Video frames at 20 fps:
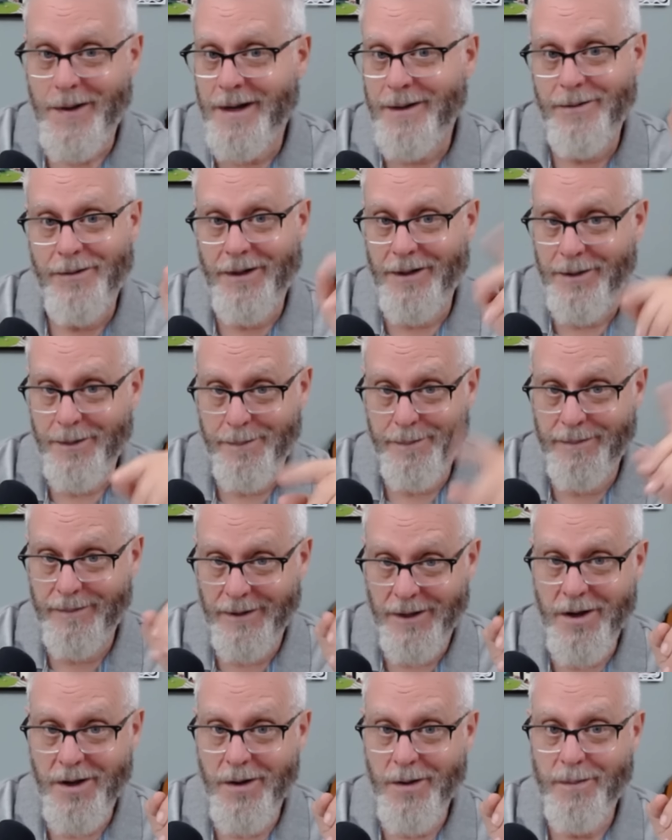I'd rather
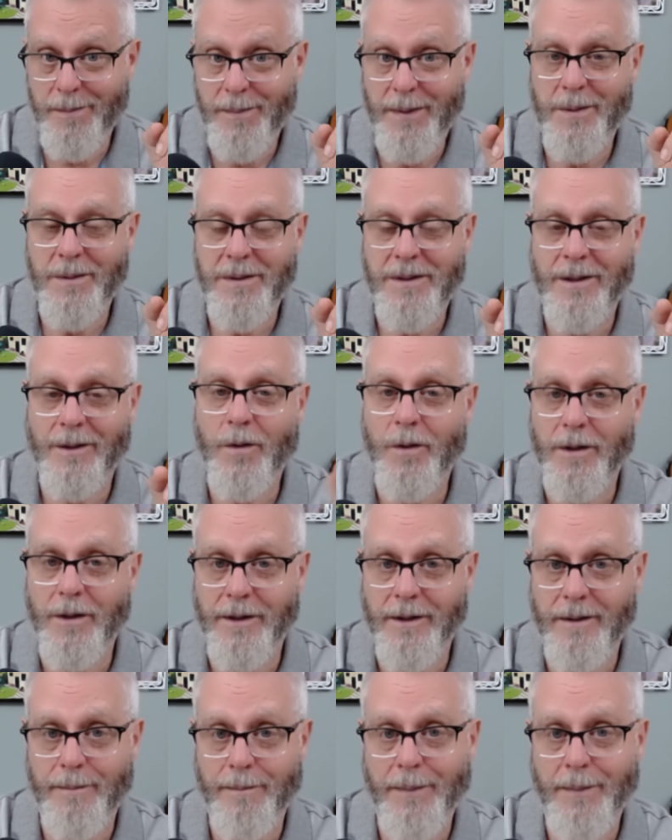go and be with the Lord,